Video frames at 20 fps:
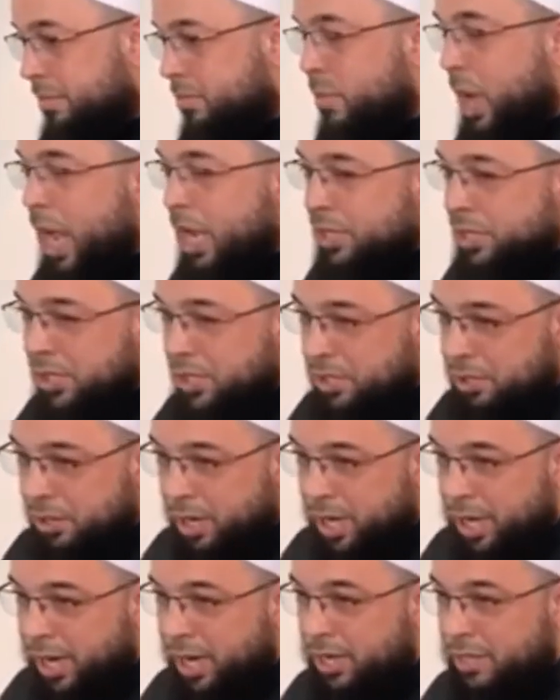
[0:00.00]
Washing your
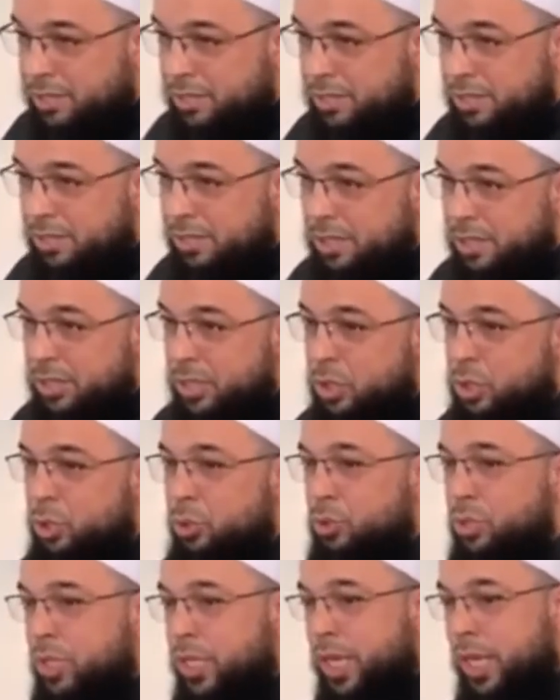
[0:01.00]
hands,
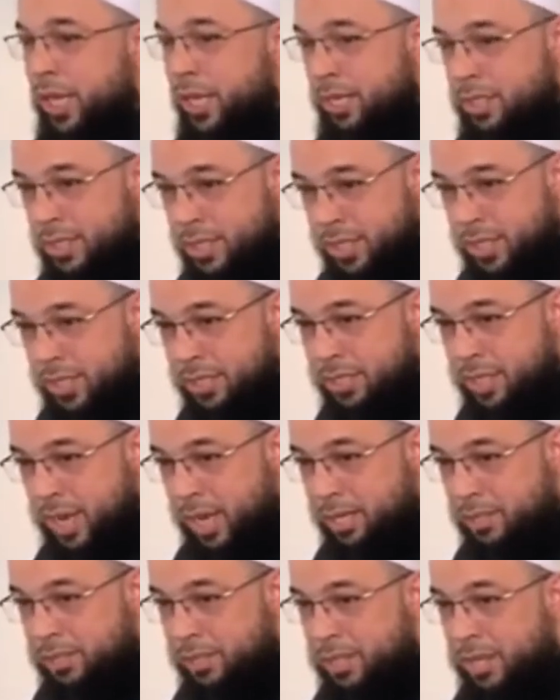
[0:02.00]
using hand
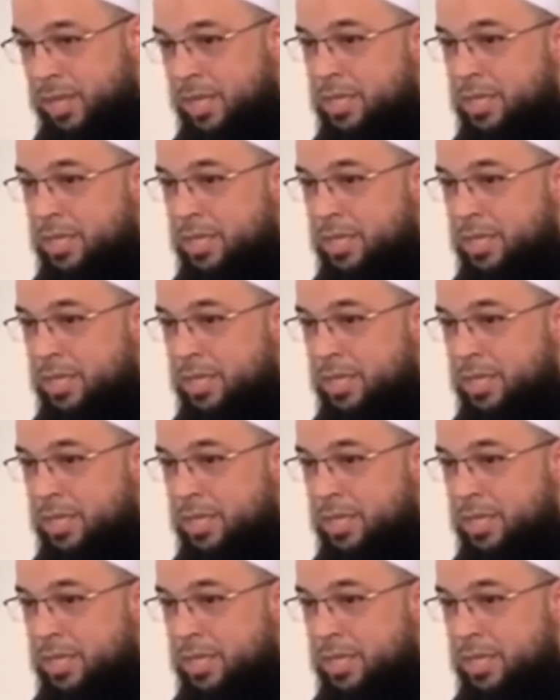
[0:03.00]
sanitizer,